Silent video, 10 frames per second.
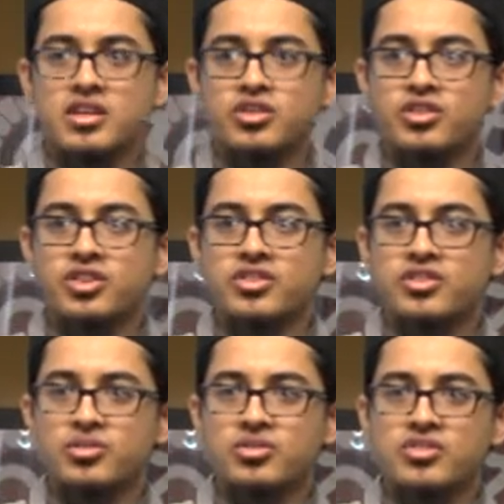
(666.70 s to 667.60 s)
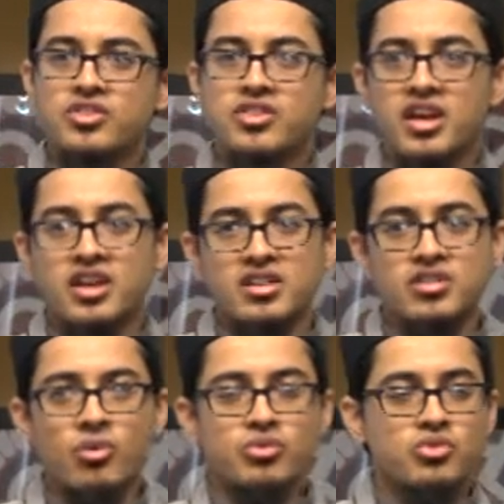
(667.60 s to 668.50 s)
You hear in the news, this guy, he
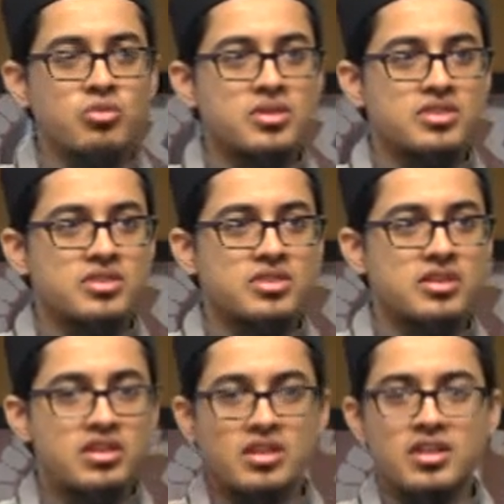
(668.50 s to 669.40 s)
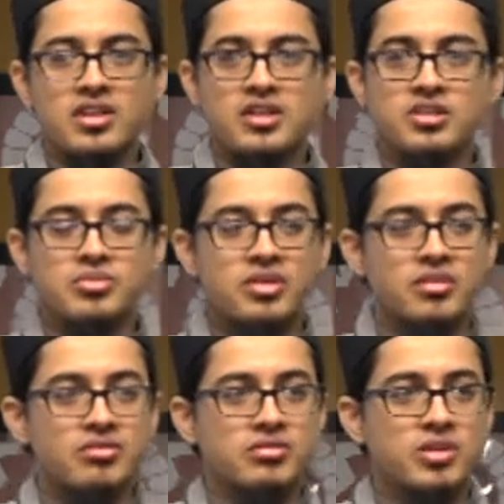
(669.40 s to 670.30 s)
owns so much, killed
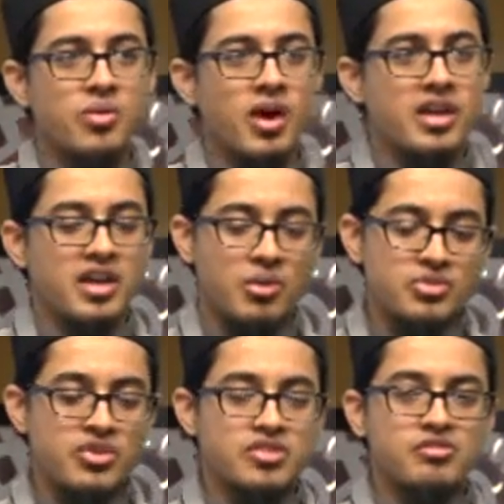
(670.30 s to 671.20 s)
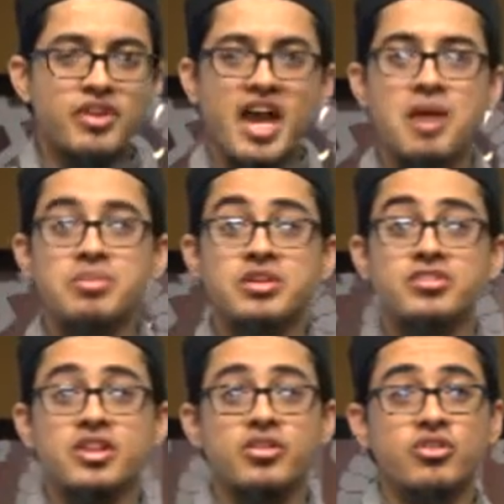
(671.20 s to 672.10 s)
himself. Why? I was searching for
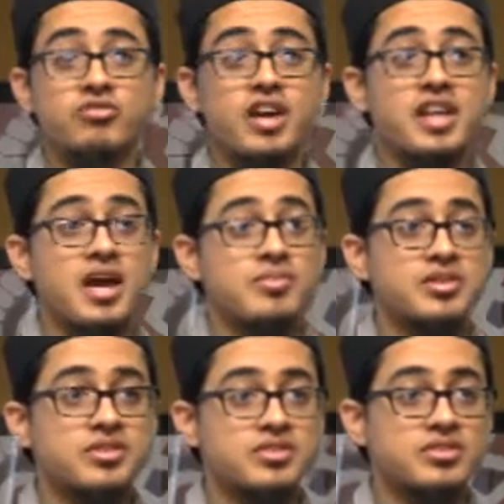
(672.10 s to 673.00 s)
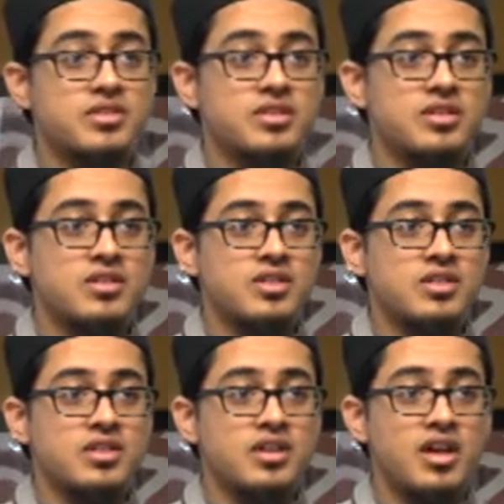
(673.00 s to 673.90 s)
happiness. I couldn't find happiness.
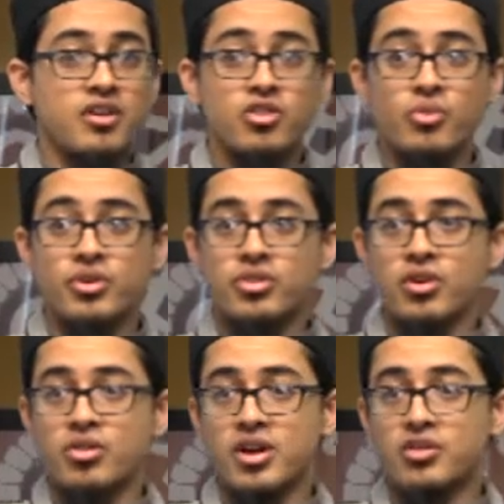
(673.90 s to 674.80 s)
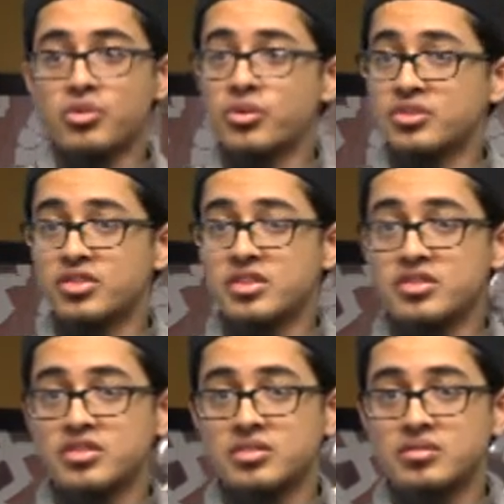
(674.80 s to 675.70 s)
I don't know where to go. I don't know where to
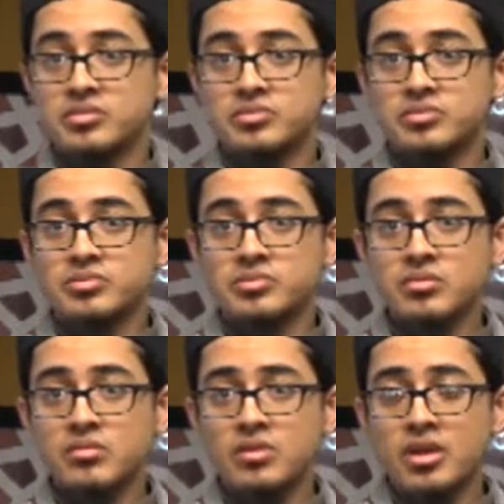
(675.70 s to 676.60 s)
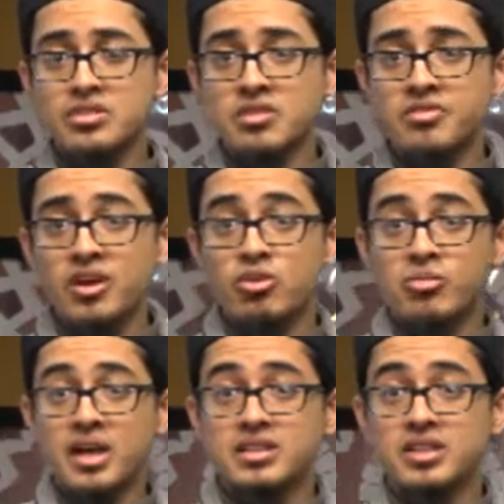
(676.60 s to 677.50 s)
search. At-tafakhur
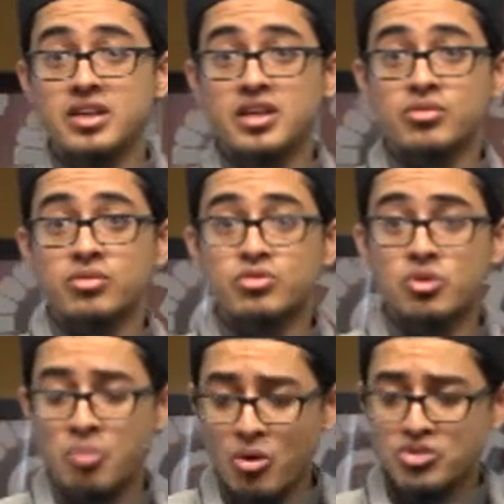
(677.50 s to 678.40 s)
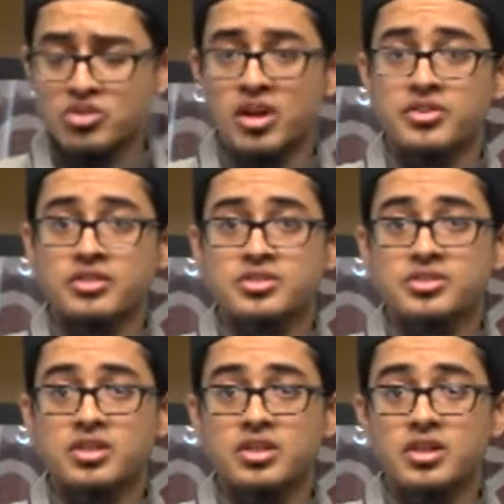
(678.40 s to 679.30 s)
ma'at-takathur. To boast to others.
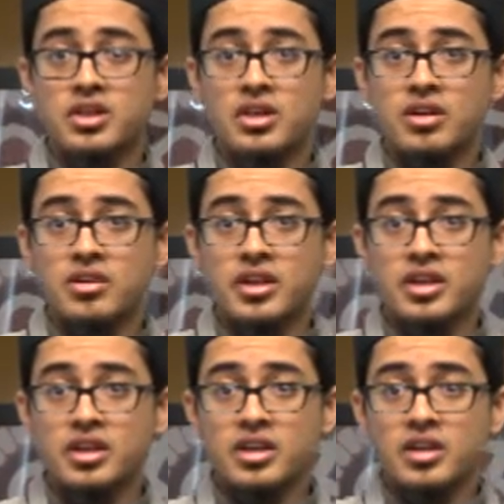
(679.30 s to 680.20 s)
Right?